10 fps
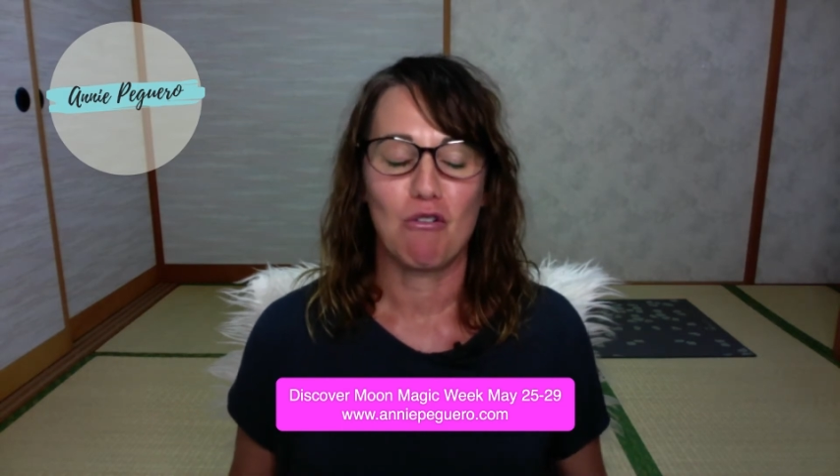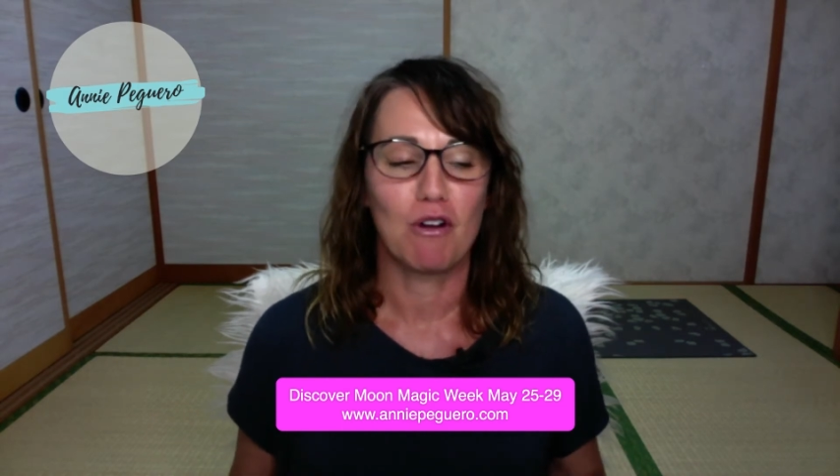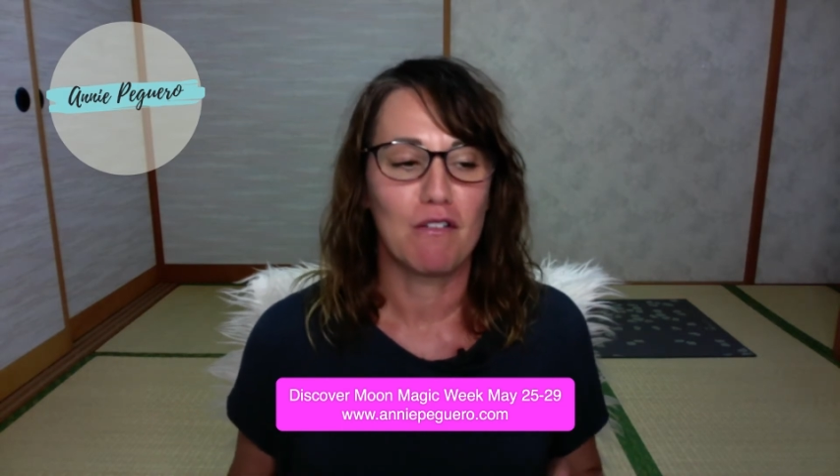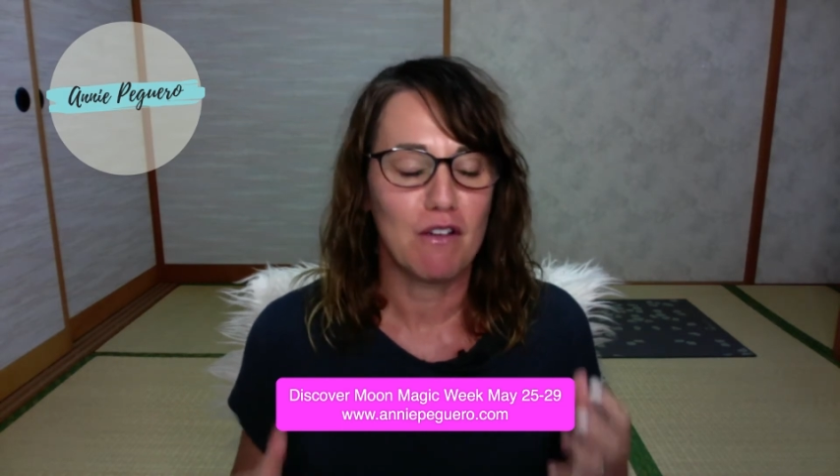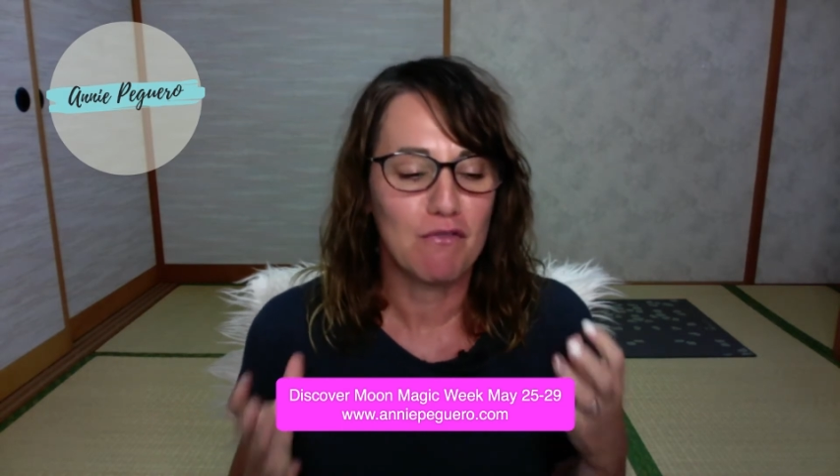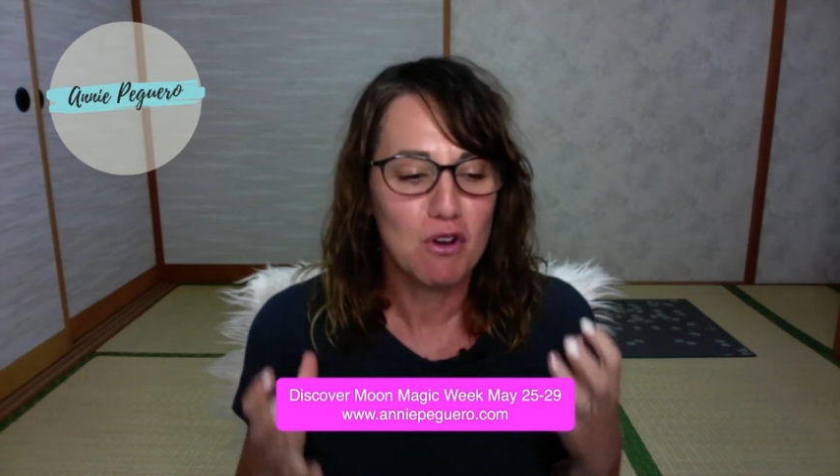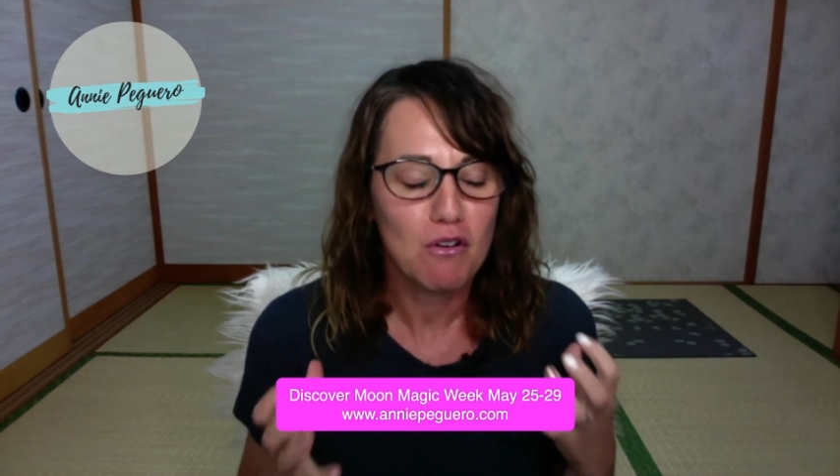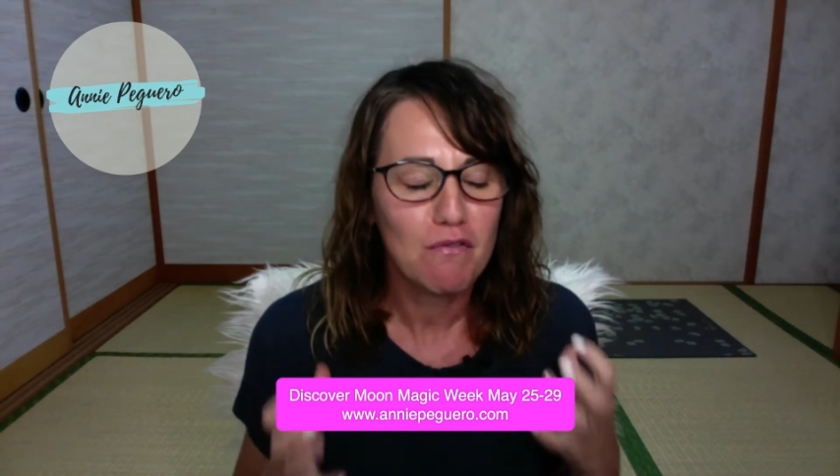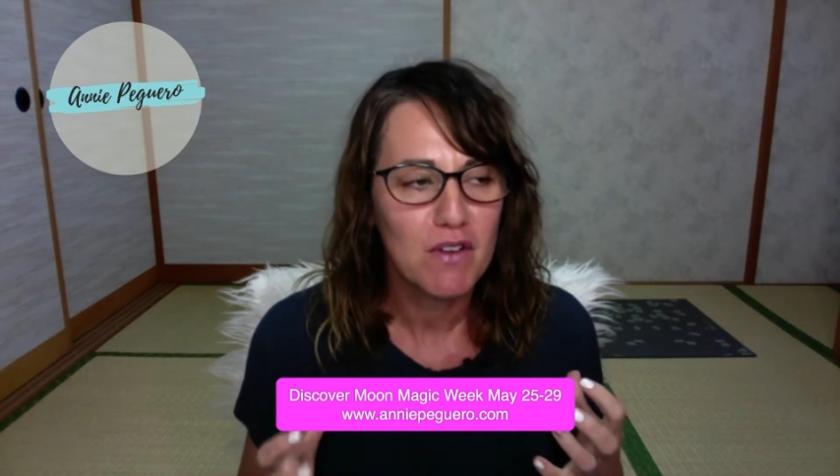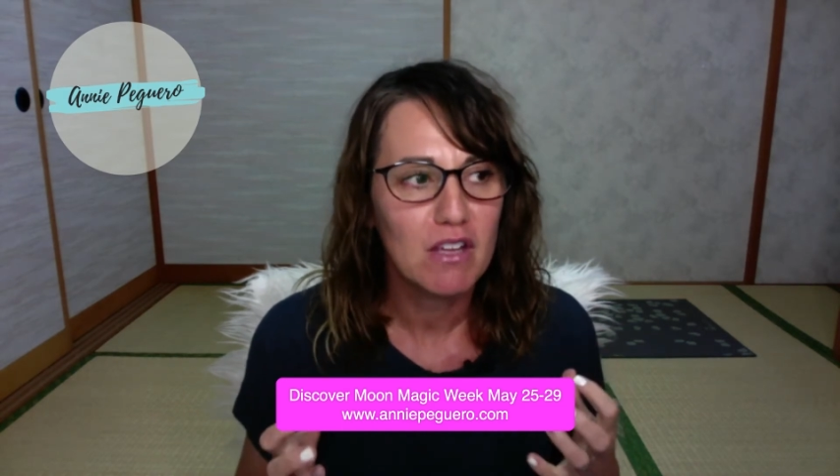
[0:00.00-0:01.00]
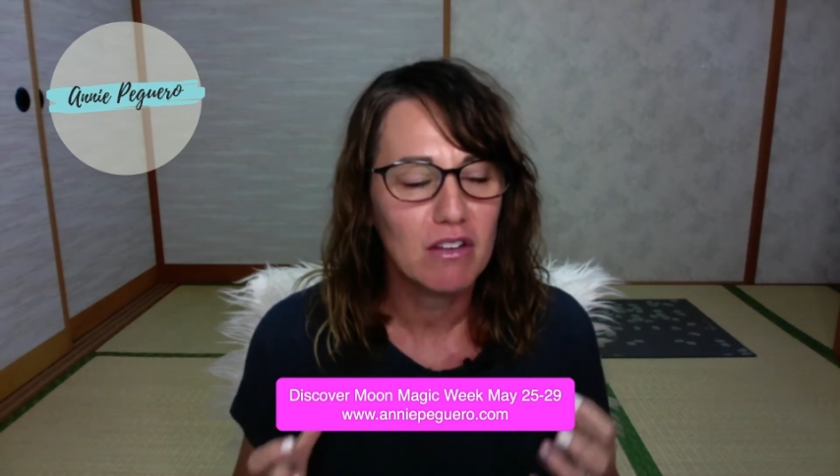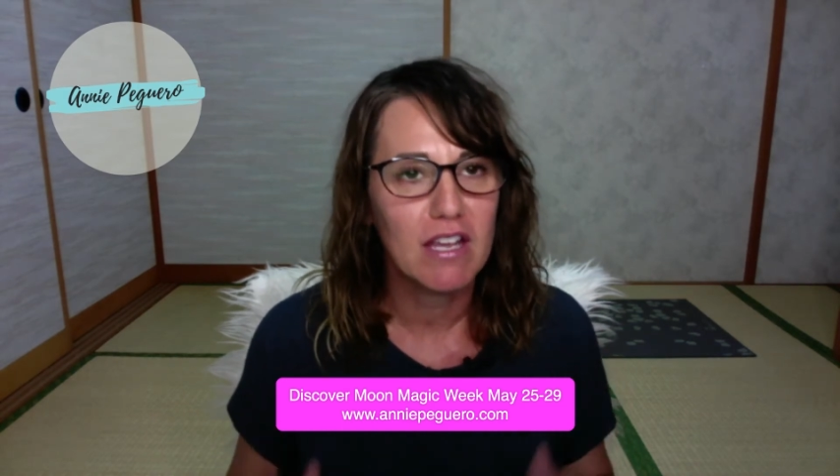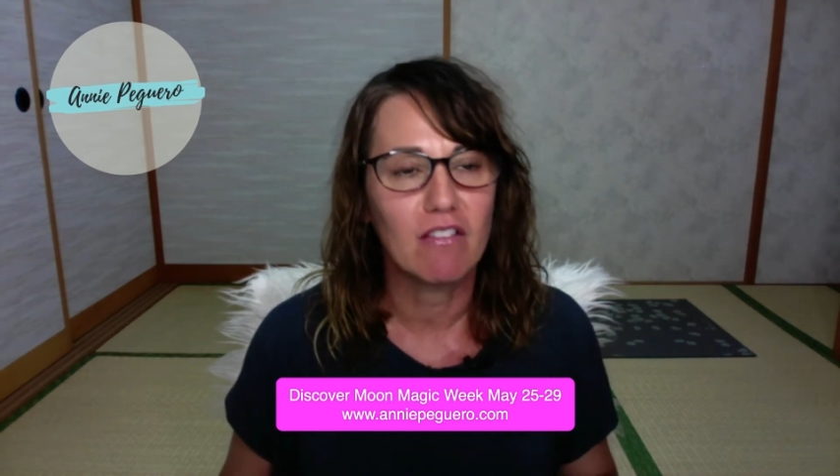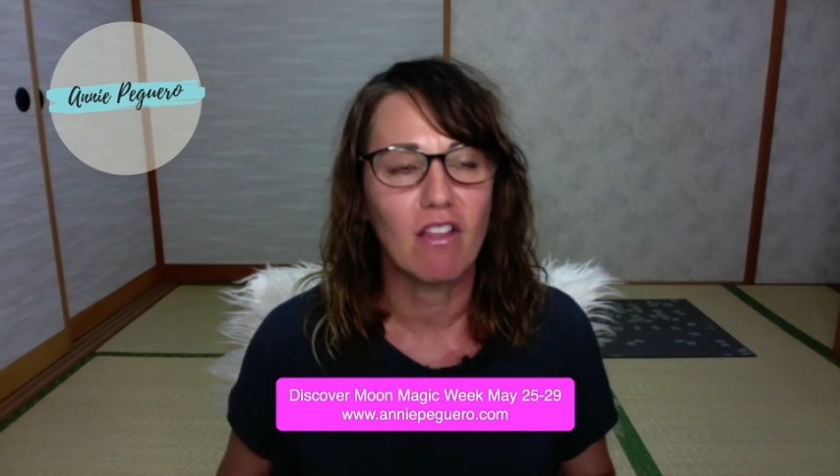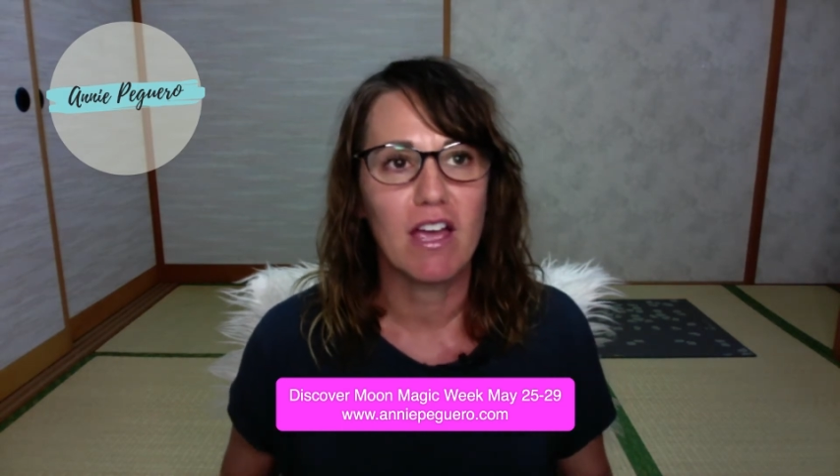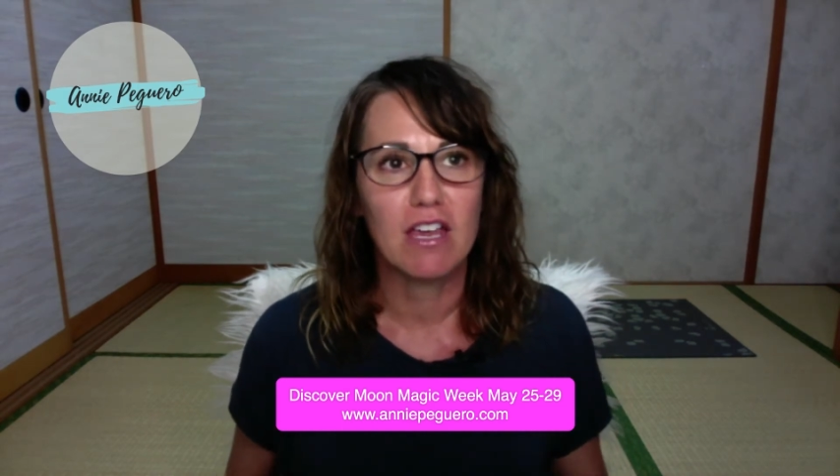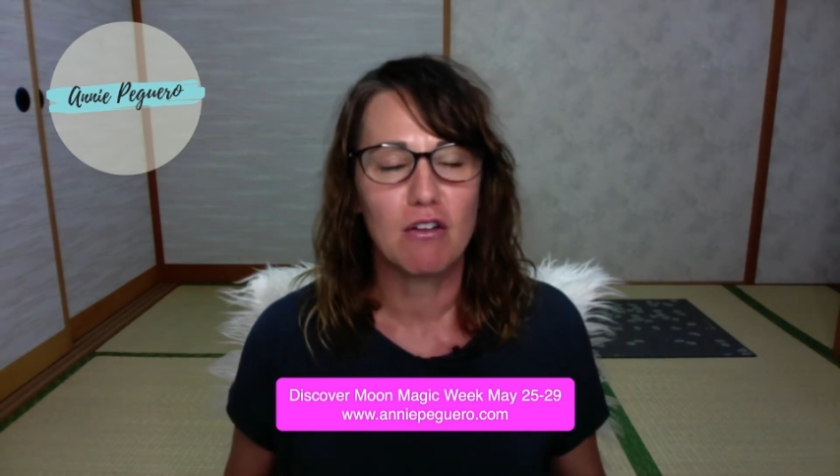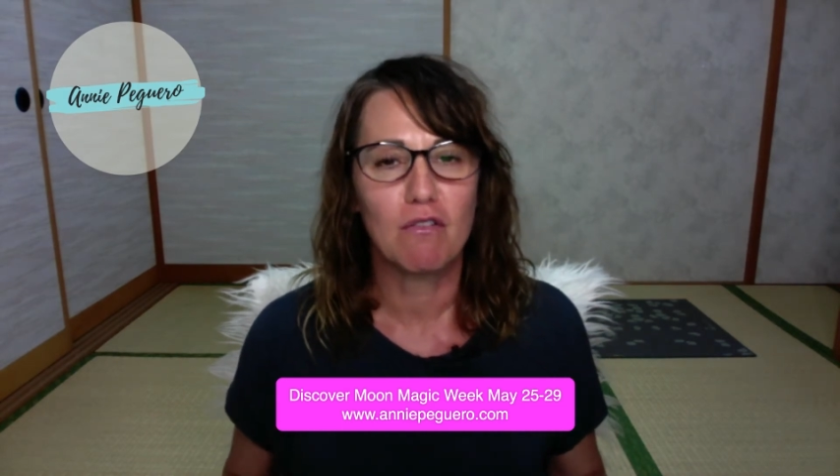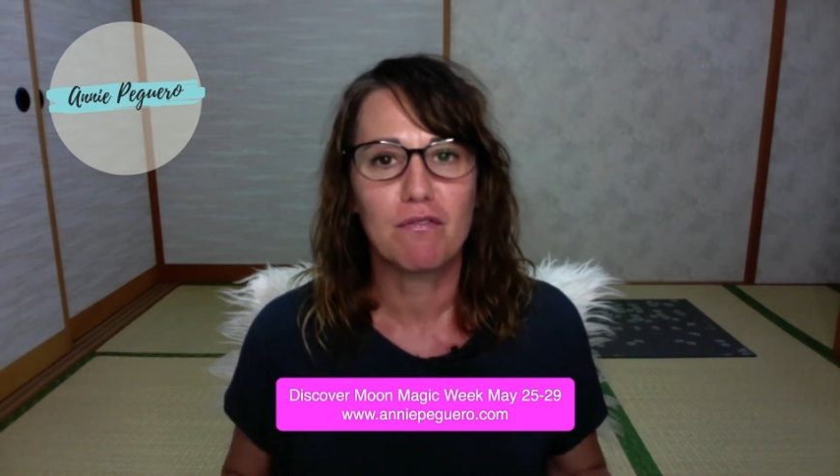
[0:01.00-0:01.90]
or if you're feeling like your